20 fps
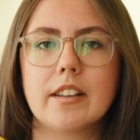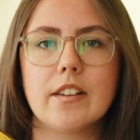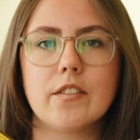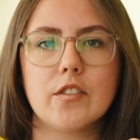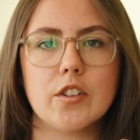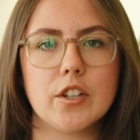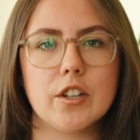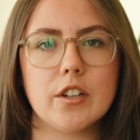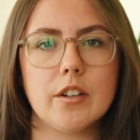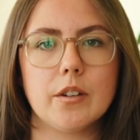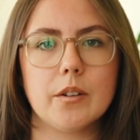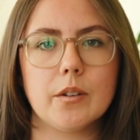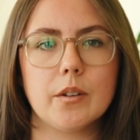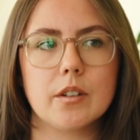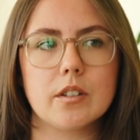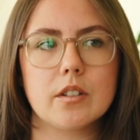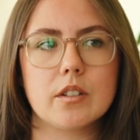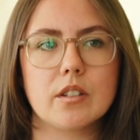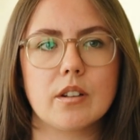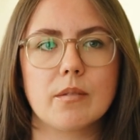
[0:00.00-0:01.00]
gives you
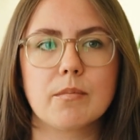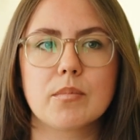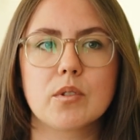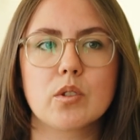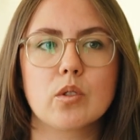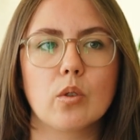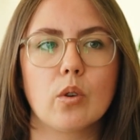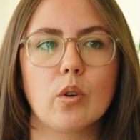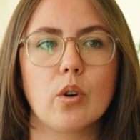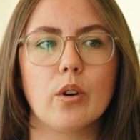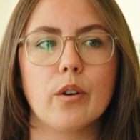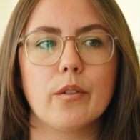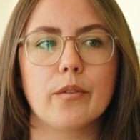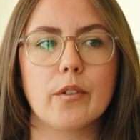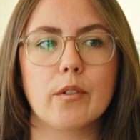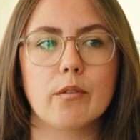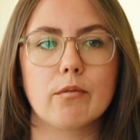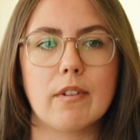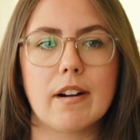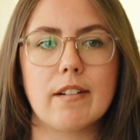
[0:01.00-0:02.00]
some sort
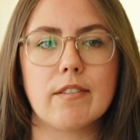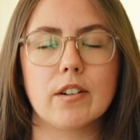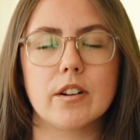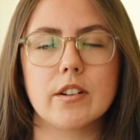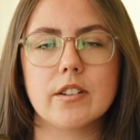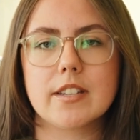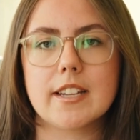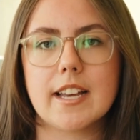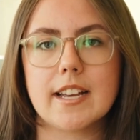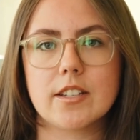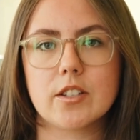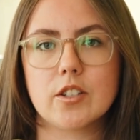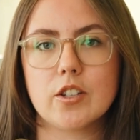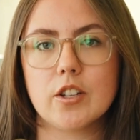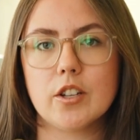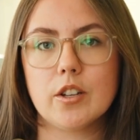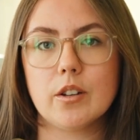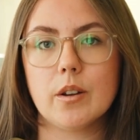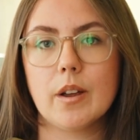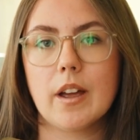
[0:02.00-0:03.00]
of reference as
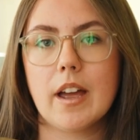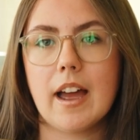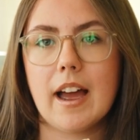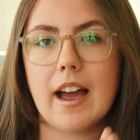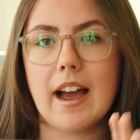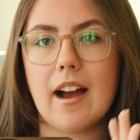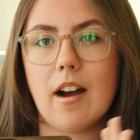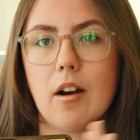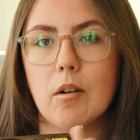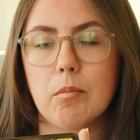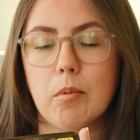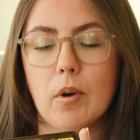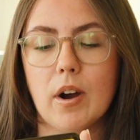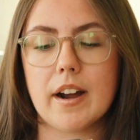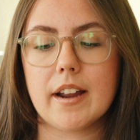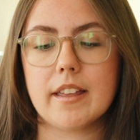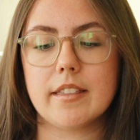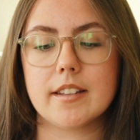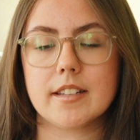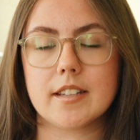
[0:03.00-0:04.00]
to how
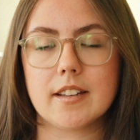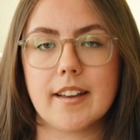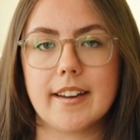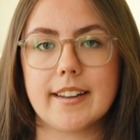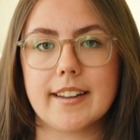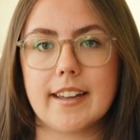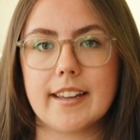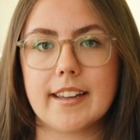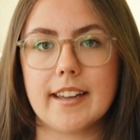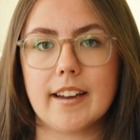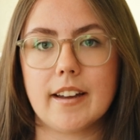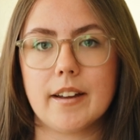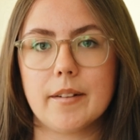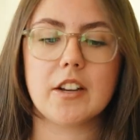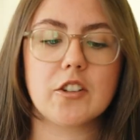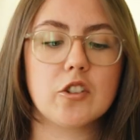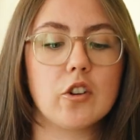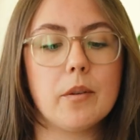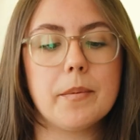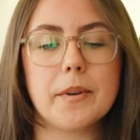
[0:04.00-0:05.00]
bright this light can get.
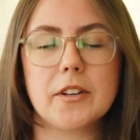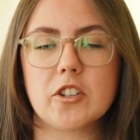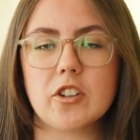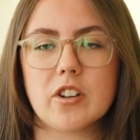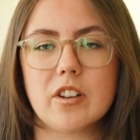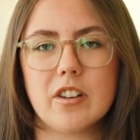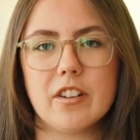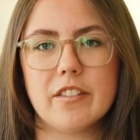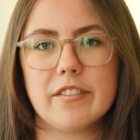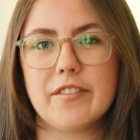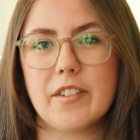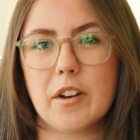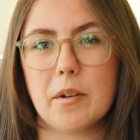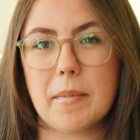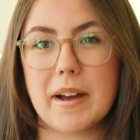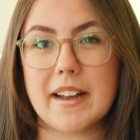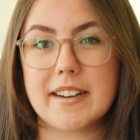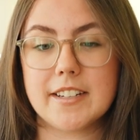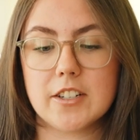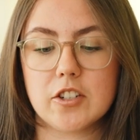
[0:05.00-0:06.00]
I shot a mixture of
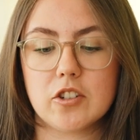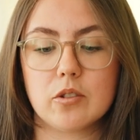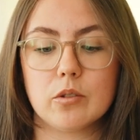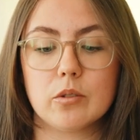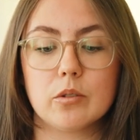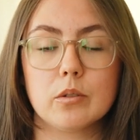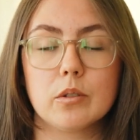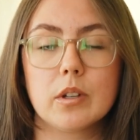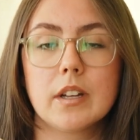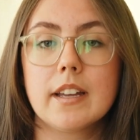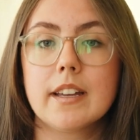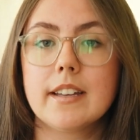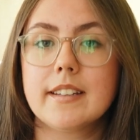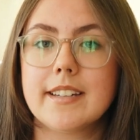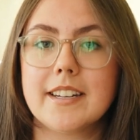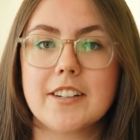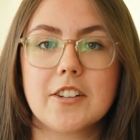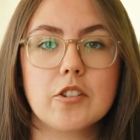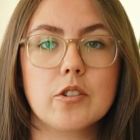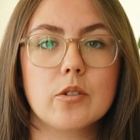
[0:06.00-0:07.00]
film and digital.
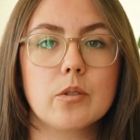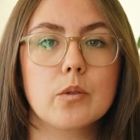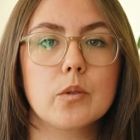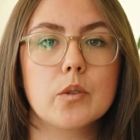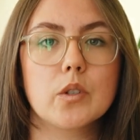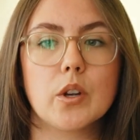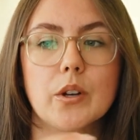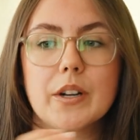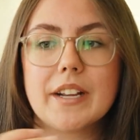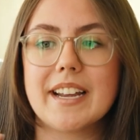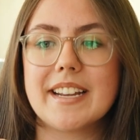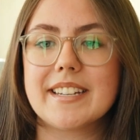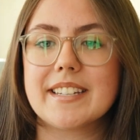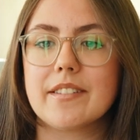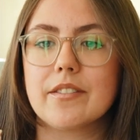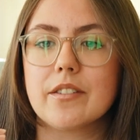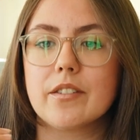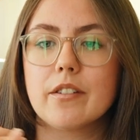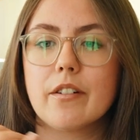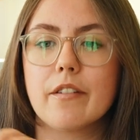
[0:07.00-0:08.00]
Digital Sony
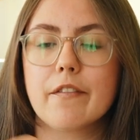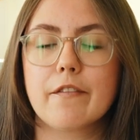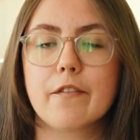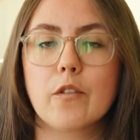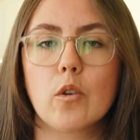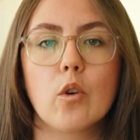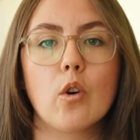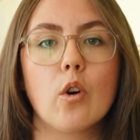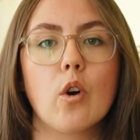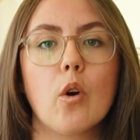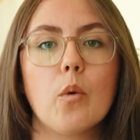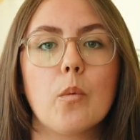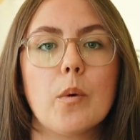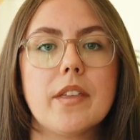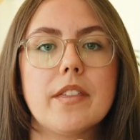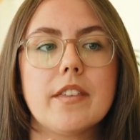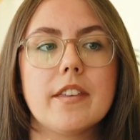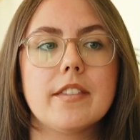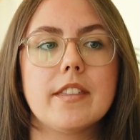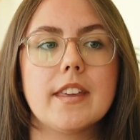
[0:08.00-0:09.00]
A7 IV
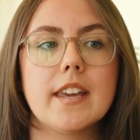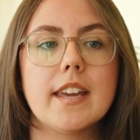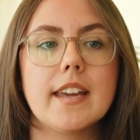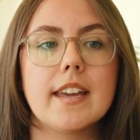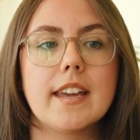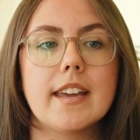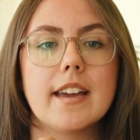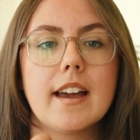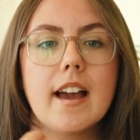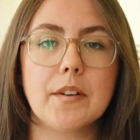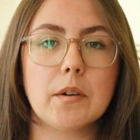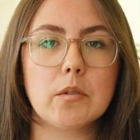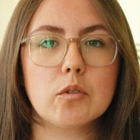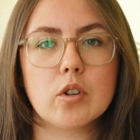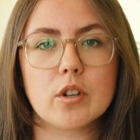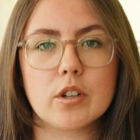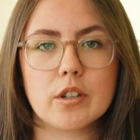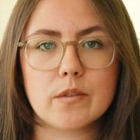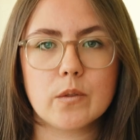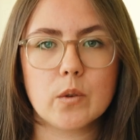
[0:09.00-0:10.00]
with the
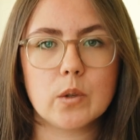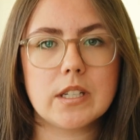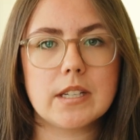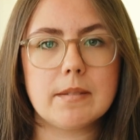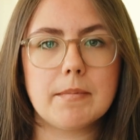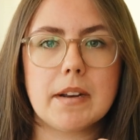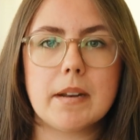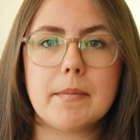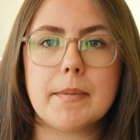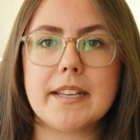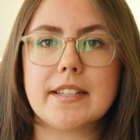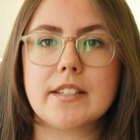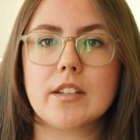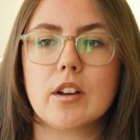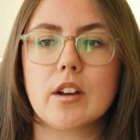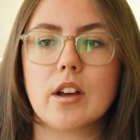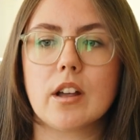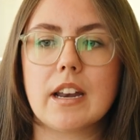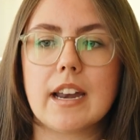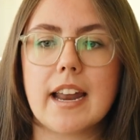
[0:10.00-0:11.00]
Viltrox
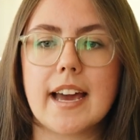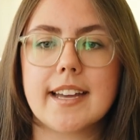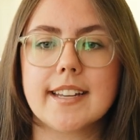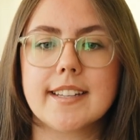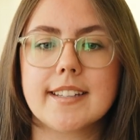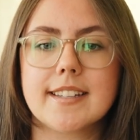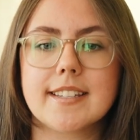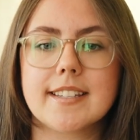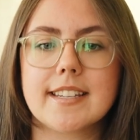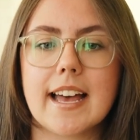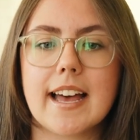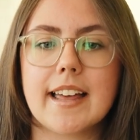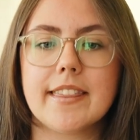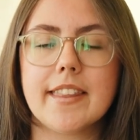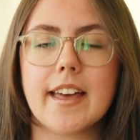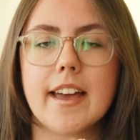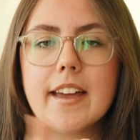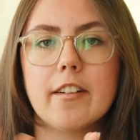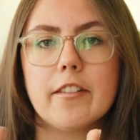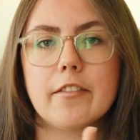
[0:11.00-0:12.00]
40mm lens,
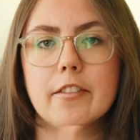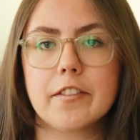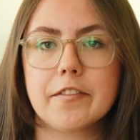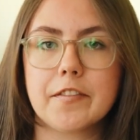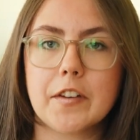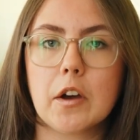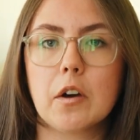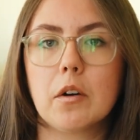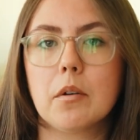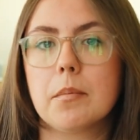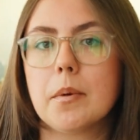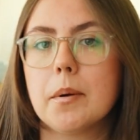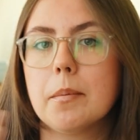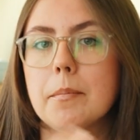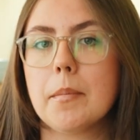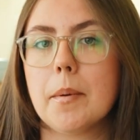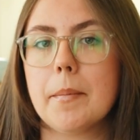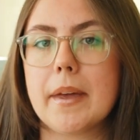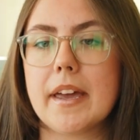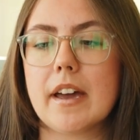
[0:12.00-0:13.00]
and then for film,
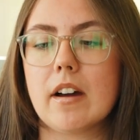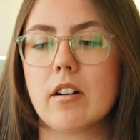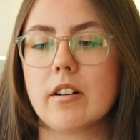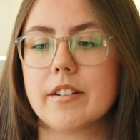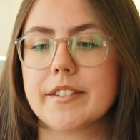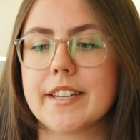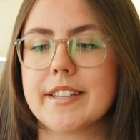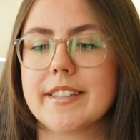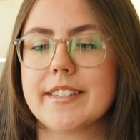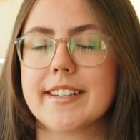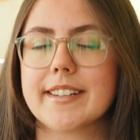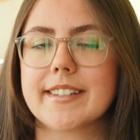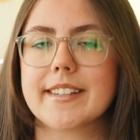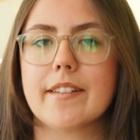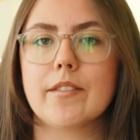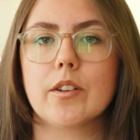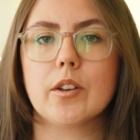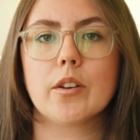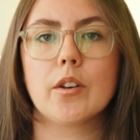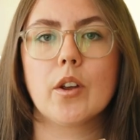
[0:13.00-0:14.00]
Mamiya
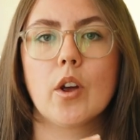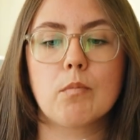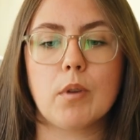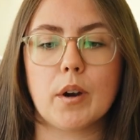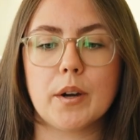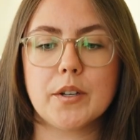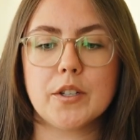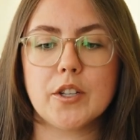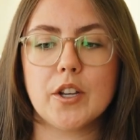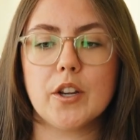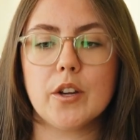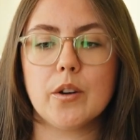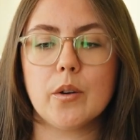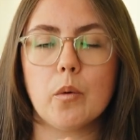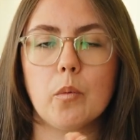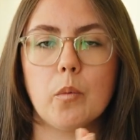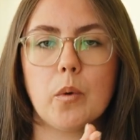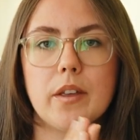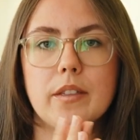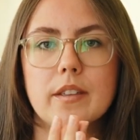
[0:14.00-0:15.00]
RZ67 Pro 2
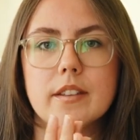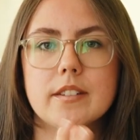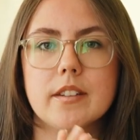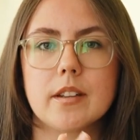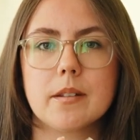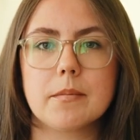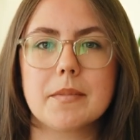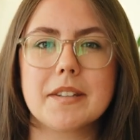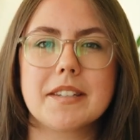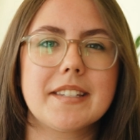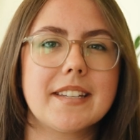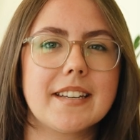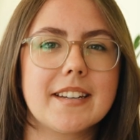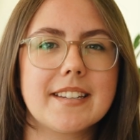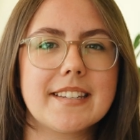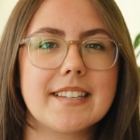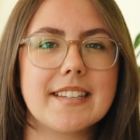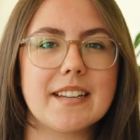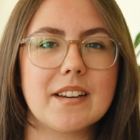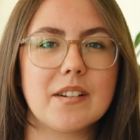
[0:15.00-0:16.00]
with some
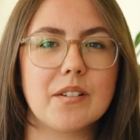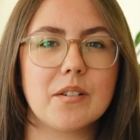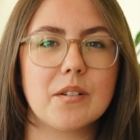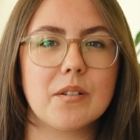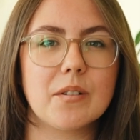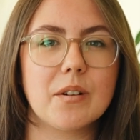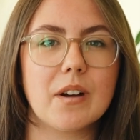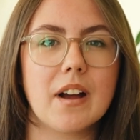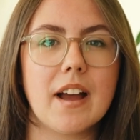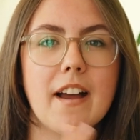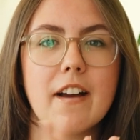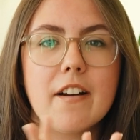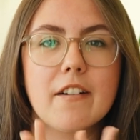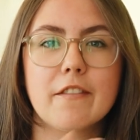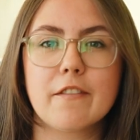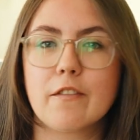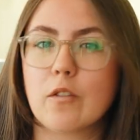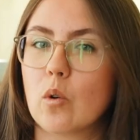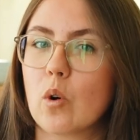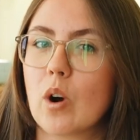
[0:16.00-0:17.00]
Cinestill
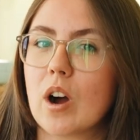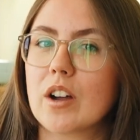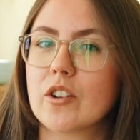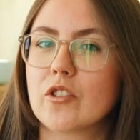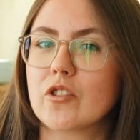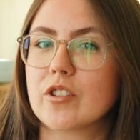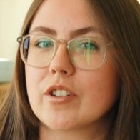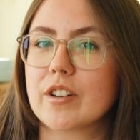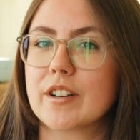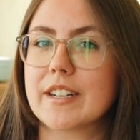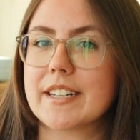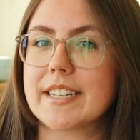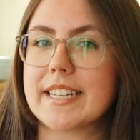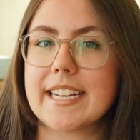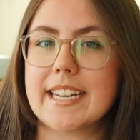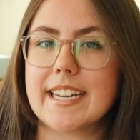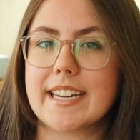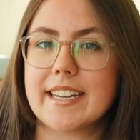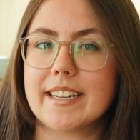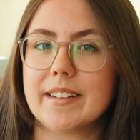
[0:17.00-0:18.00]

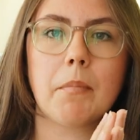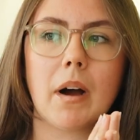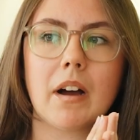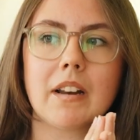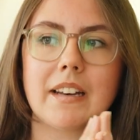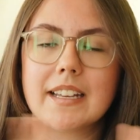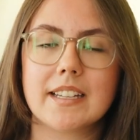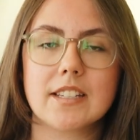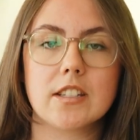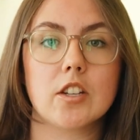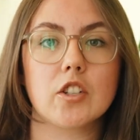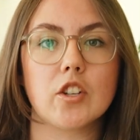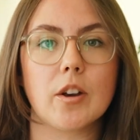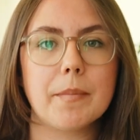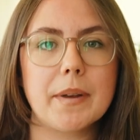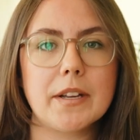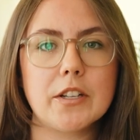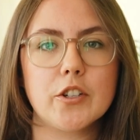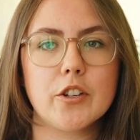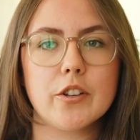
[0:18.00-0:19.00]
400D. But let's
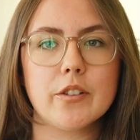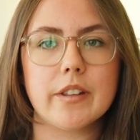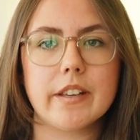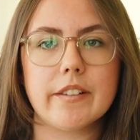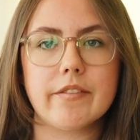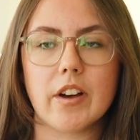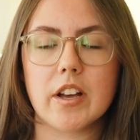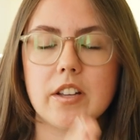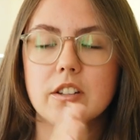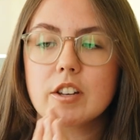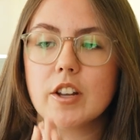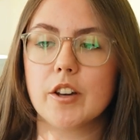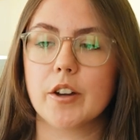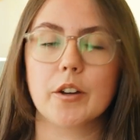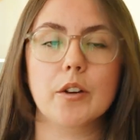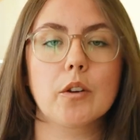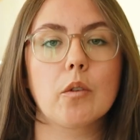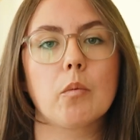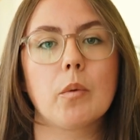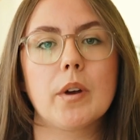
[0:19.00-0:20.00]
jump into the first
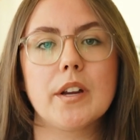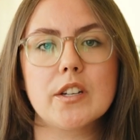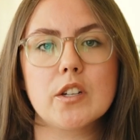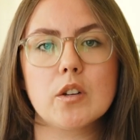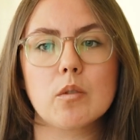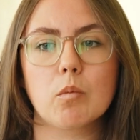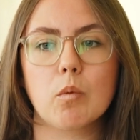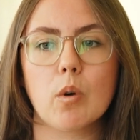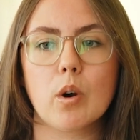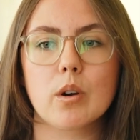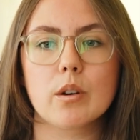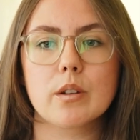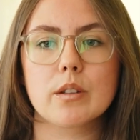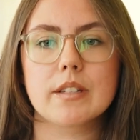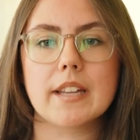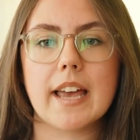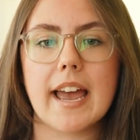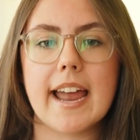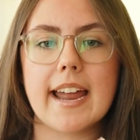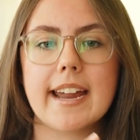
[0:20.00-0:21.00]
look, which
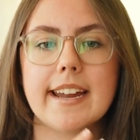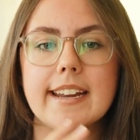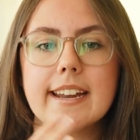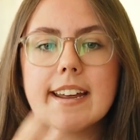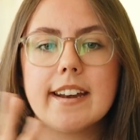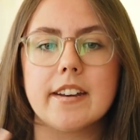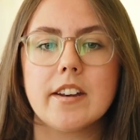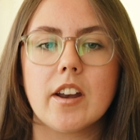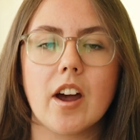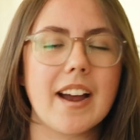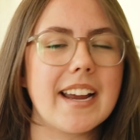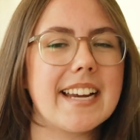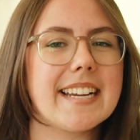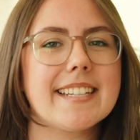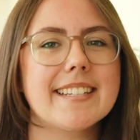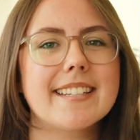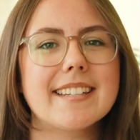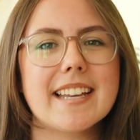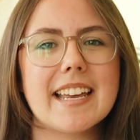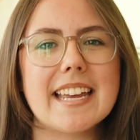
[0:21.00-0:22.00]
was a
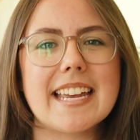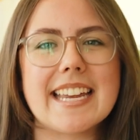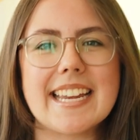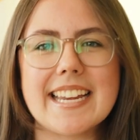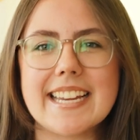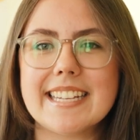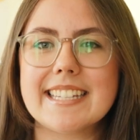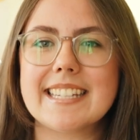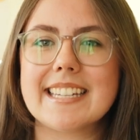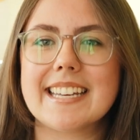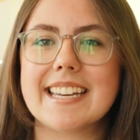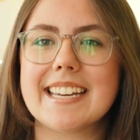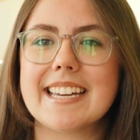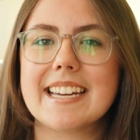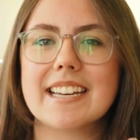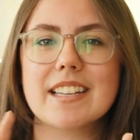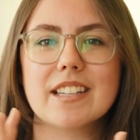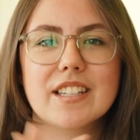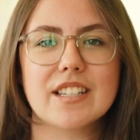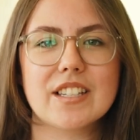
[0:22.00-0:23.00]
nice,
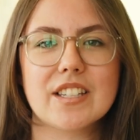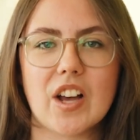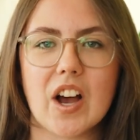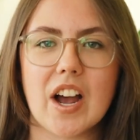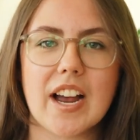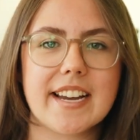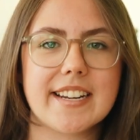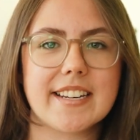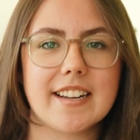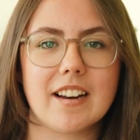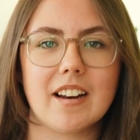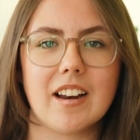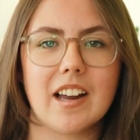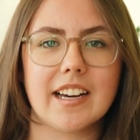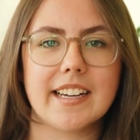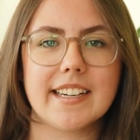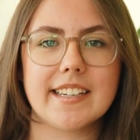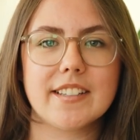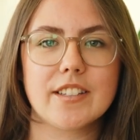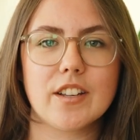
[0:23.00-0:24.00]
easy side
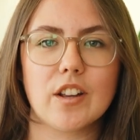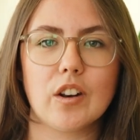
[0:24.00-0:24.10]
light